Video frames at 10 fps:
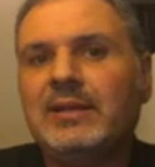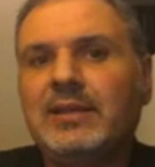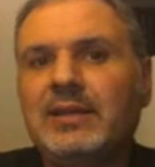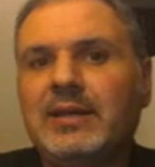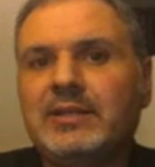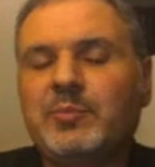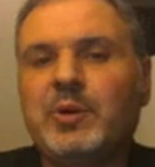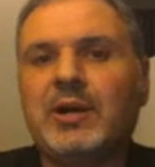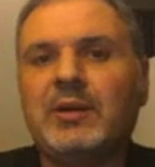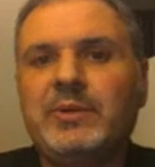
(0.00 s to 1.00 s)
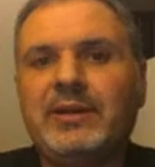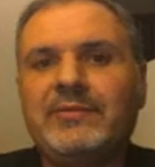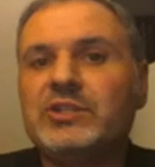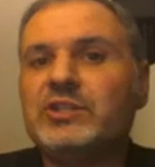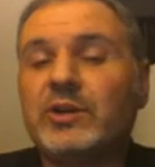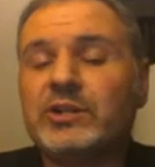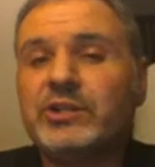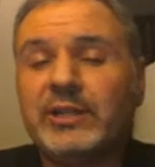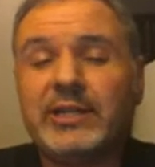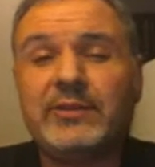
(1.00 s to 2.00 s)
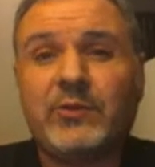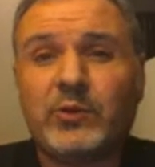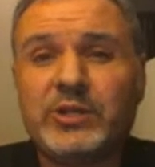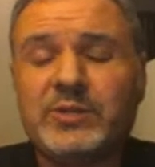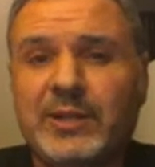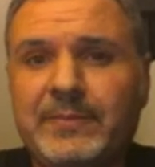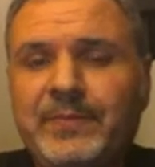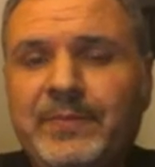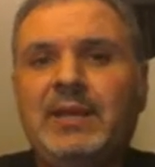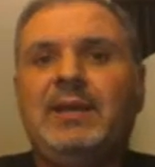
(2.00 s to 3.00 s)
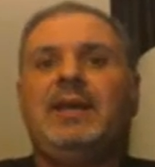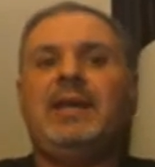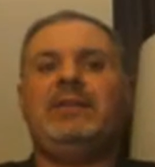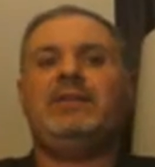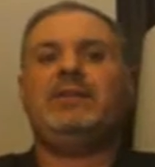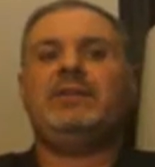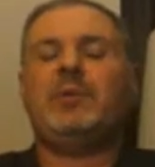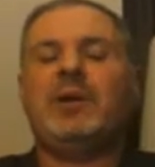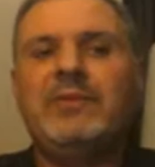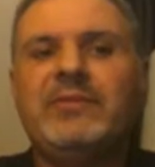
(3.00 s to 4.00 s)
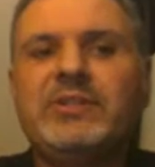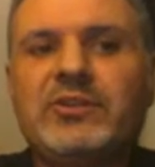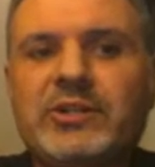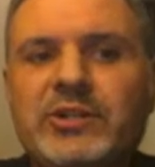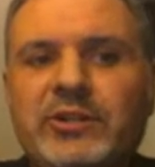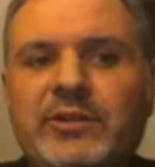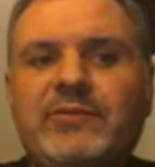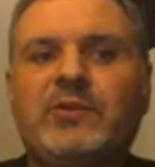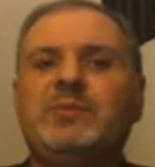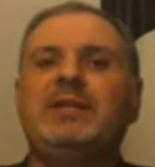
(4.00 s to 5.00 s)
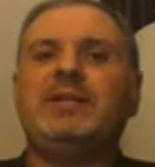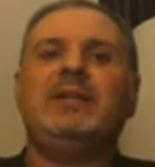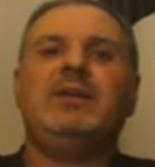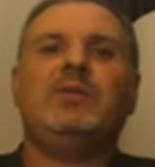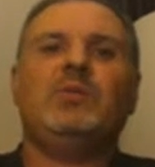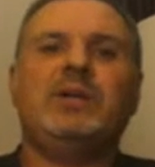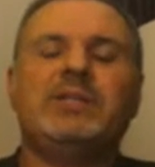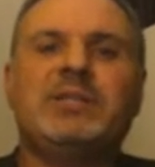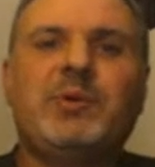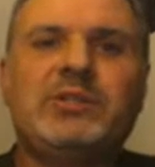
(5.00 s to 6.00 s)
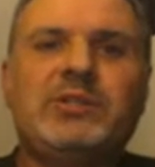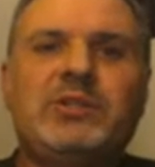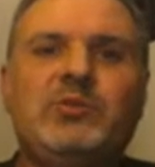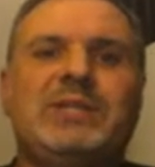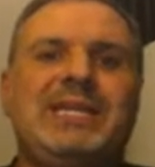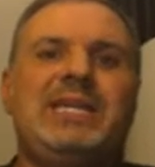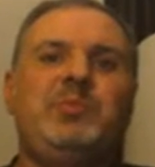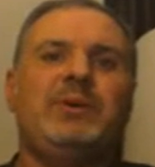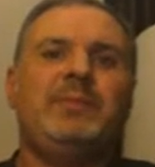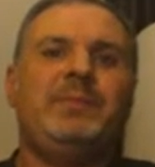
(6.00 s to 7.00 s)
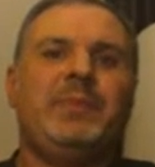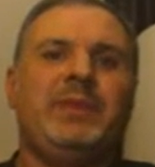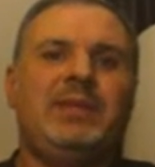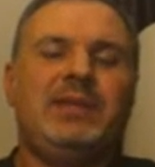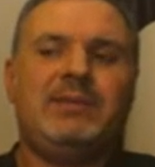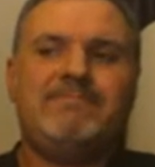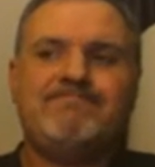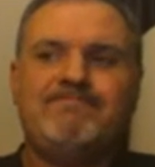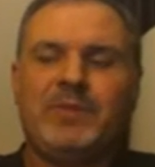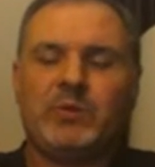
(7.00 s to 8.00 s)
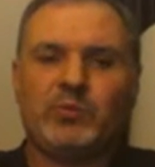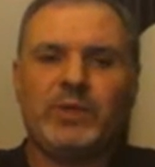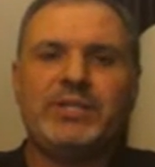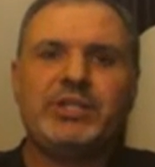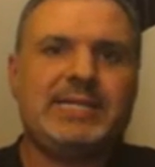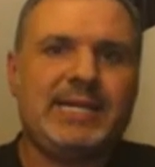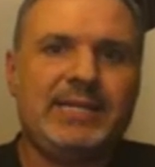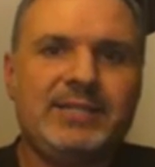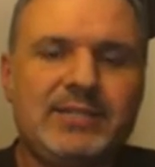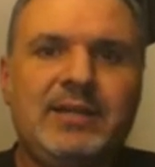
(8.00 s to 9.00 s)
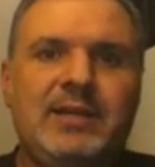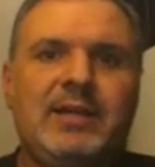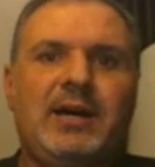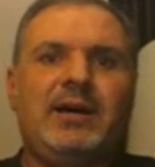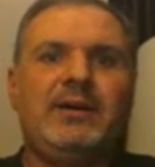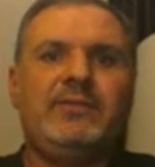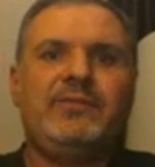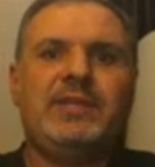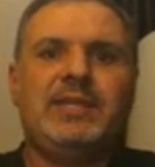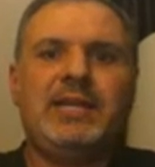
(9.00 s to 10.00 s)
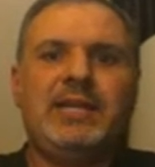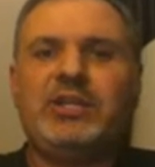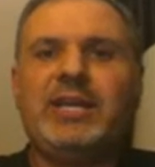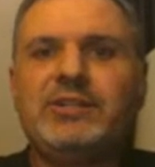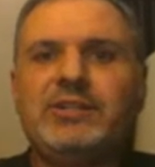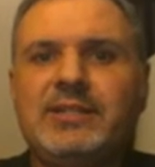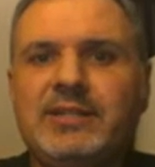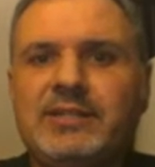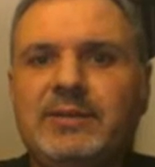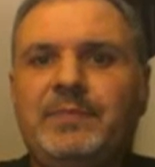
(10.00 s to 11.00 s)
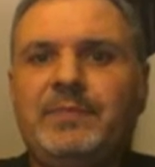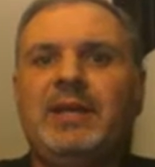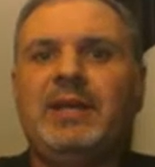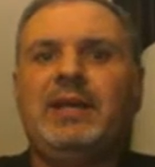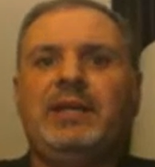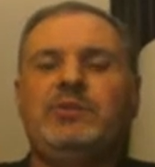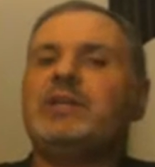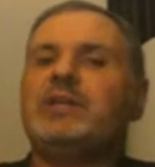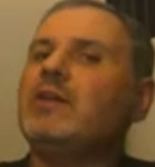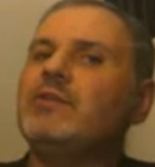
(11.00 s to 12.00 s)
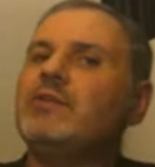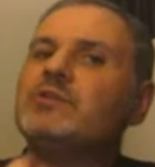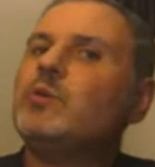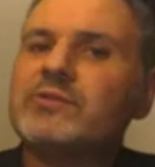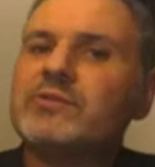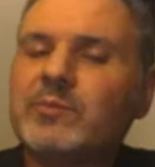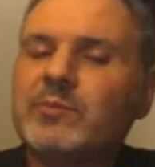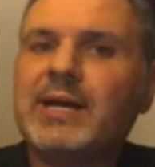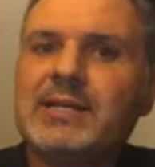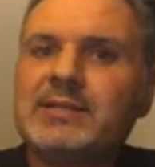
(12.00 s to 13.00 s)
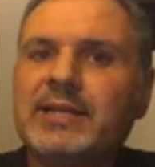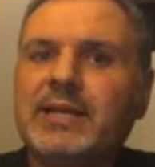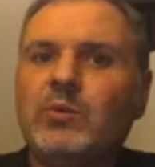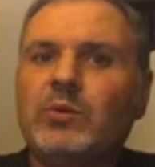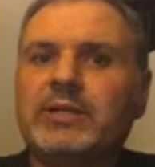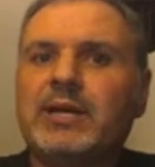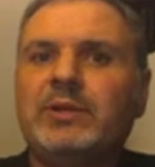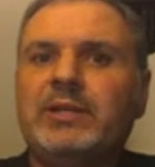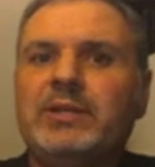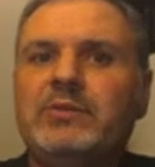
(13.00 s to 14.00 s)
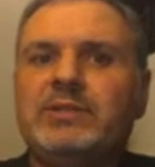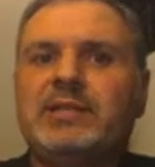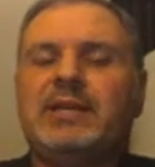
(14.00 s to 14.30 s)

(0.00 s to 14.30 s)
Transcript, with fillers: the uh, Department of Instructional Enforcement, and the Department of Instructional Enforcement was supposed to keep the rigidness of the education system. And you saw those quotes from guys like Elwood Cubberley, who